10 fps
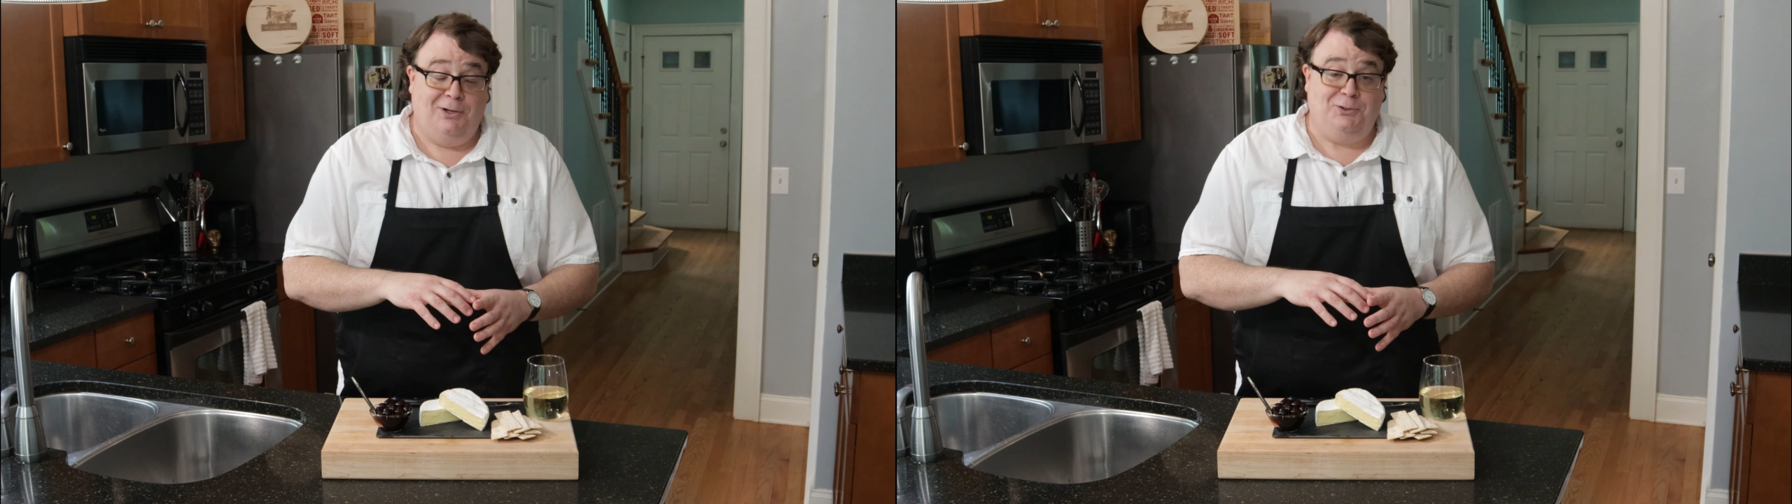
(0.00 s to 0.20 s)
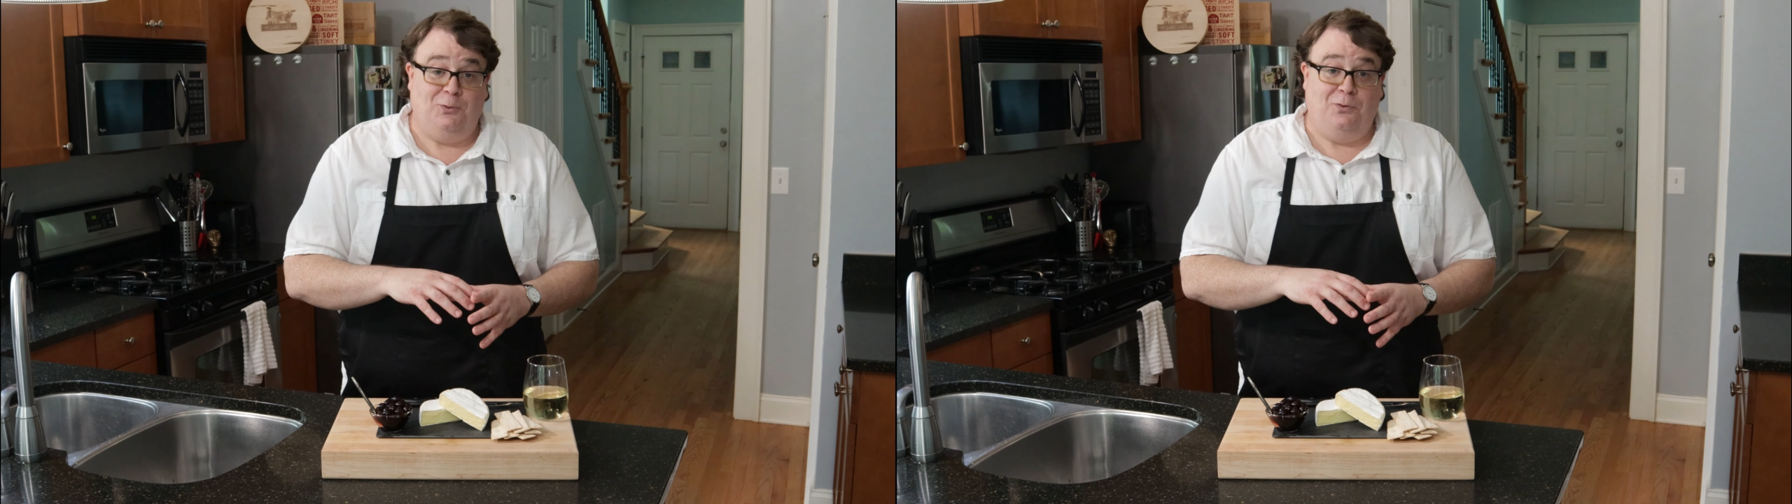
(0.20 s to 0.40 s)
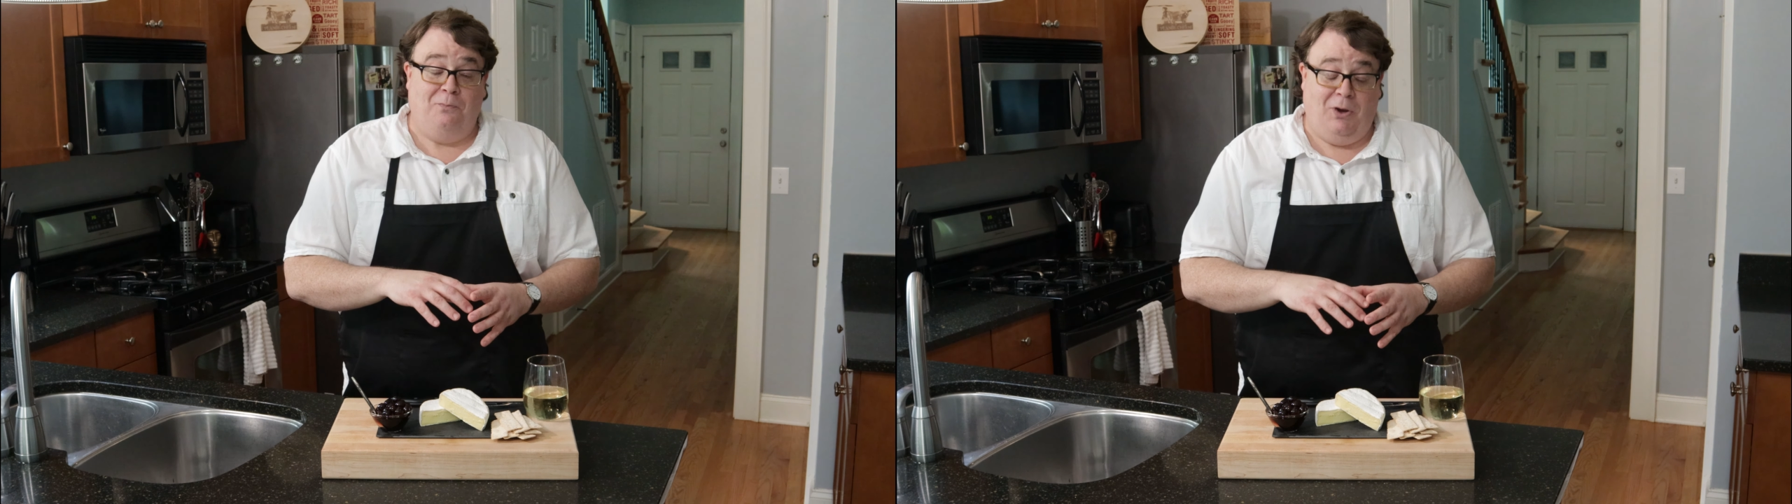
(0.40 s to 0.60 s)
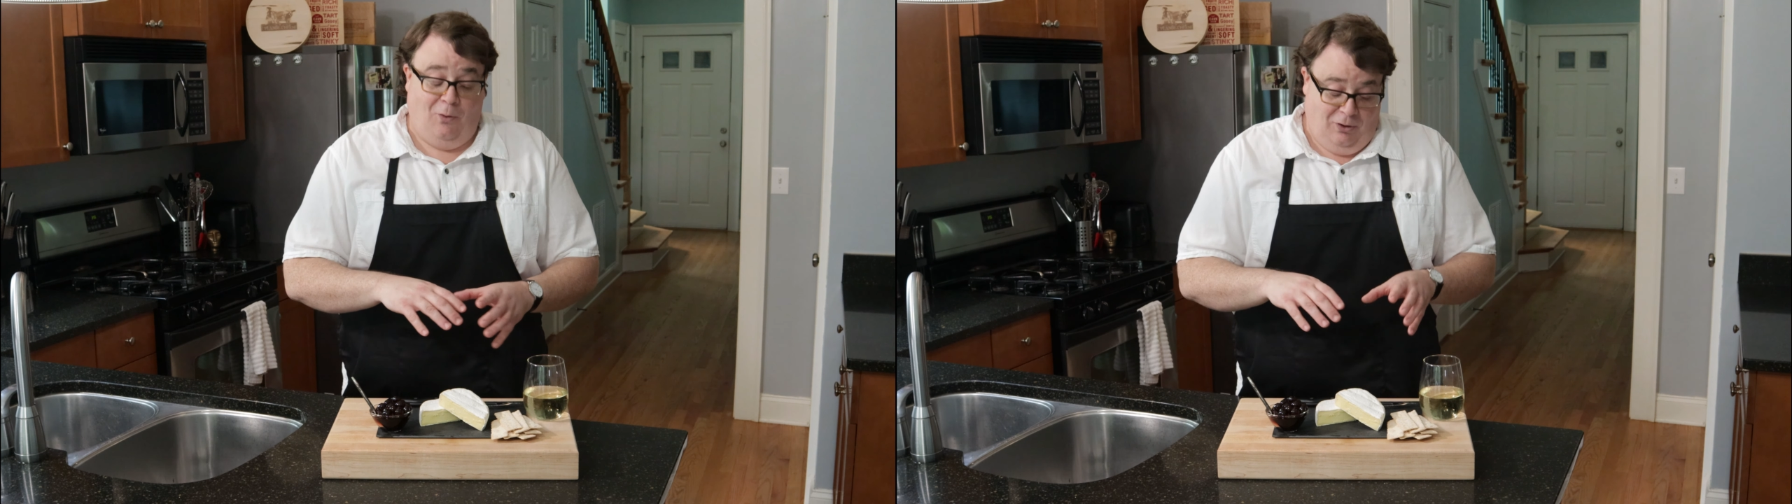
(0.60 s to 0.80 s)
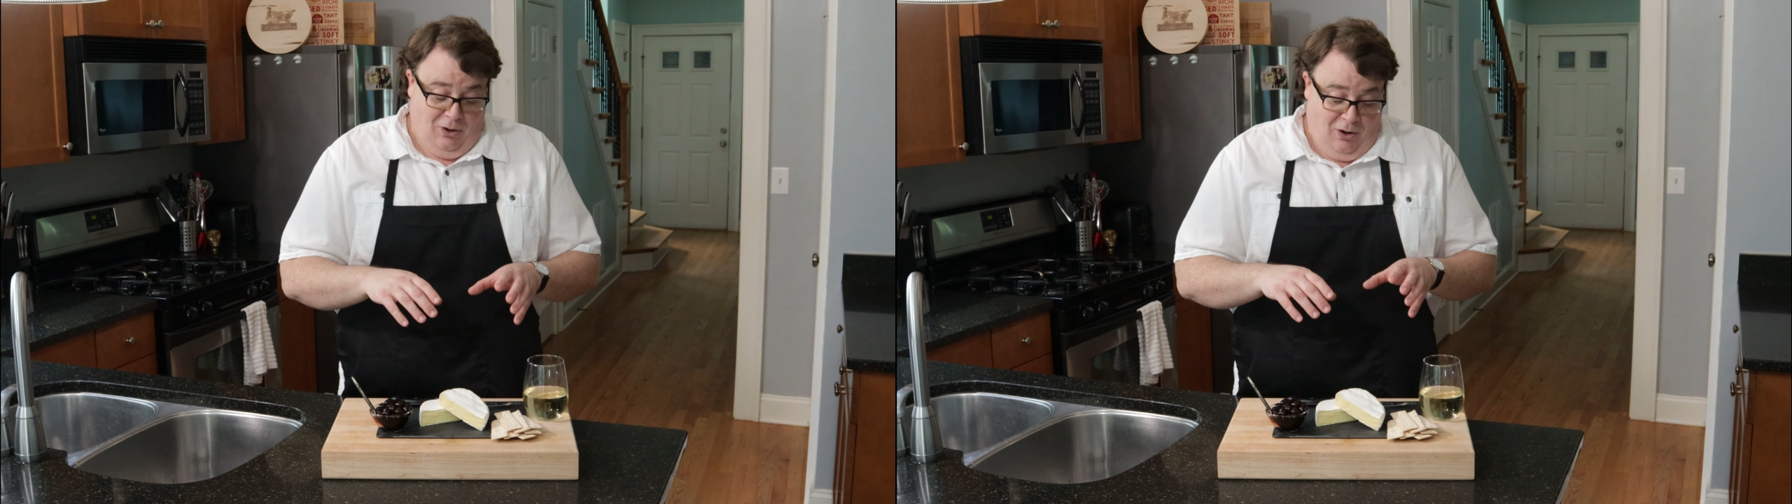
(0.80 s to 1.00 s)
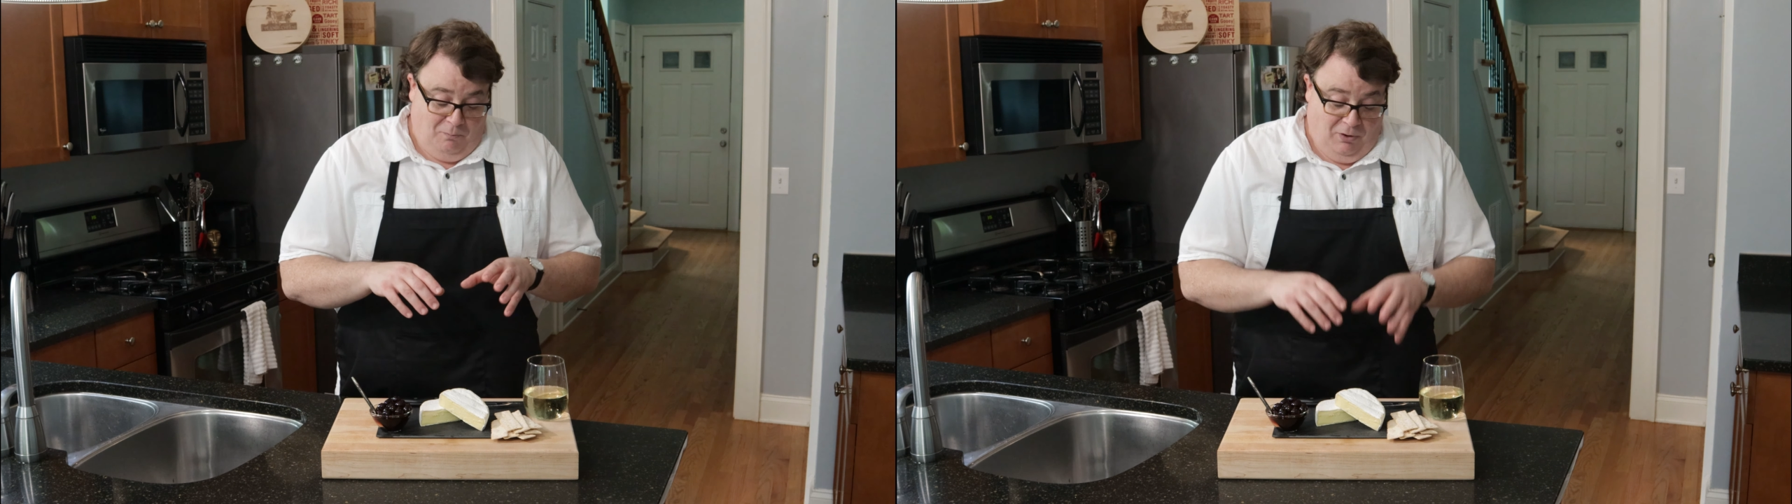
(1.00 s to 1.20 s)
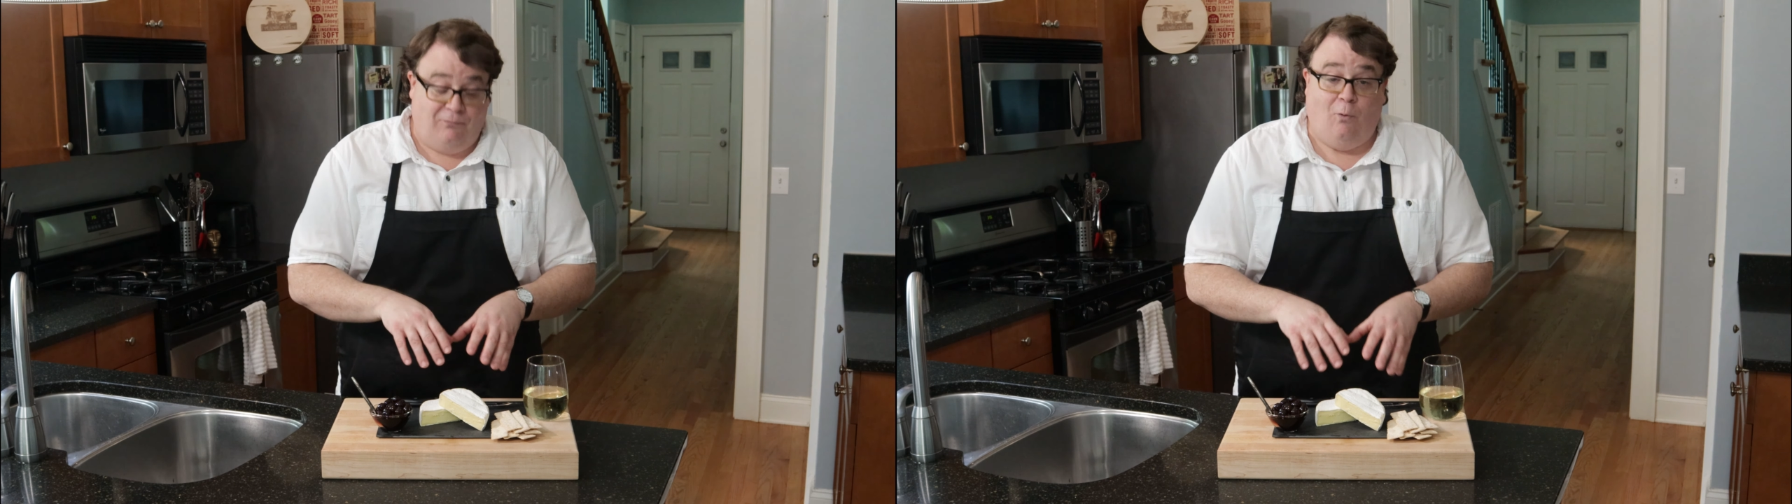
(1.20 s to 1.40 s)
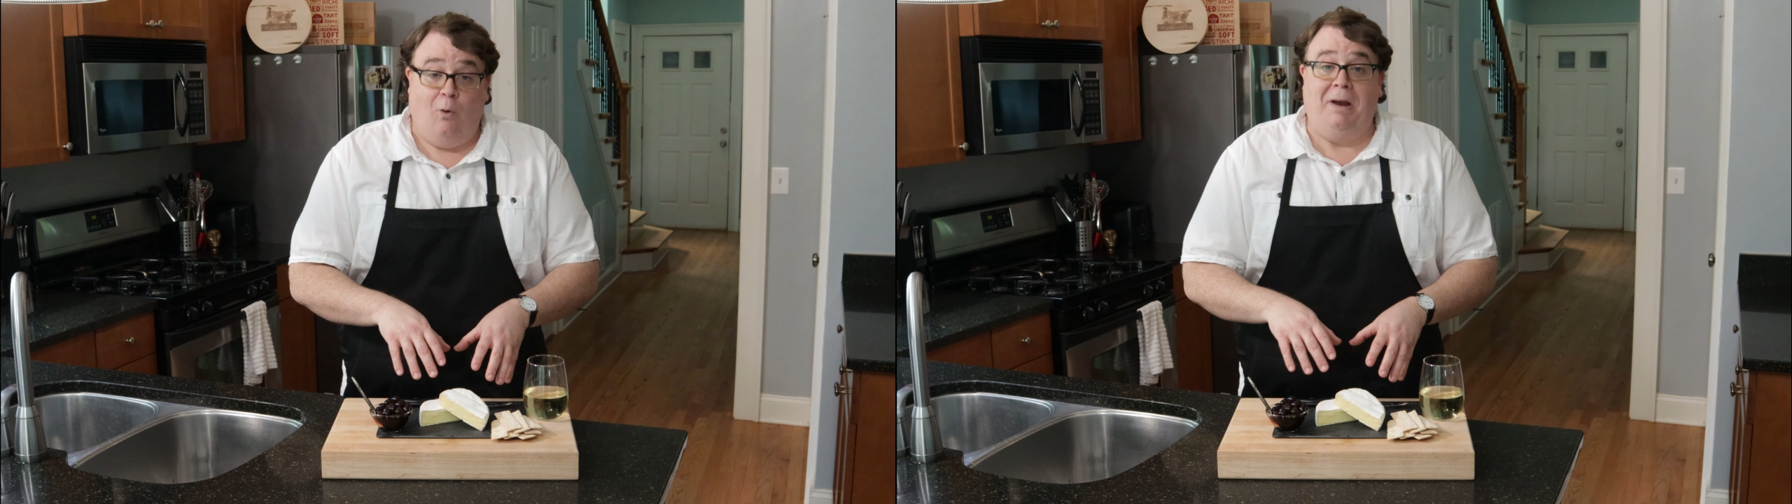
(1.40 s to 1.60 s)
to the milk before